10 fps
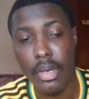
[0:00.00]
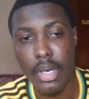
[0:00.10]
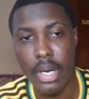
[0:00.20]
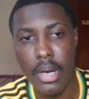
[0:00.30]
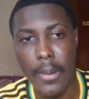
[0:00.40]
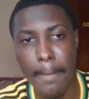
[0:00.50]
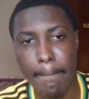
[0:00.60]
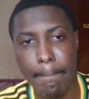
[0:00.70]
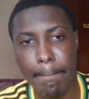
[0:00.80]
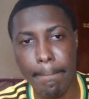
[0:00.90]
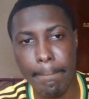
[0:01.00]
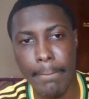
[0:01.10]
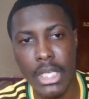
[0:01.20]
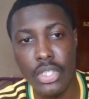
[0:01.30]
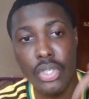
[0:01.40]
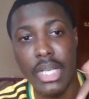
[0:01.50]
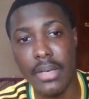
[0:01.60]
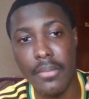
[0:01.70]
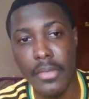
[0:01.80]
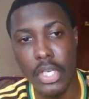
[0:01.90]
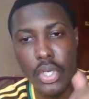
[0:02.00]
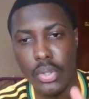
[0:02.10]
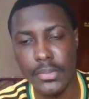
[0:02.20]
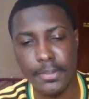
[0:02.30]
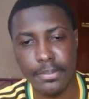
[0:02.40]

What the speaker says: to that video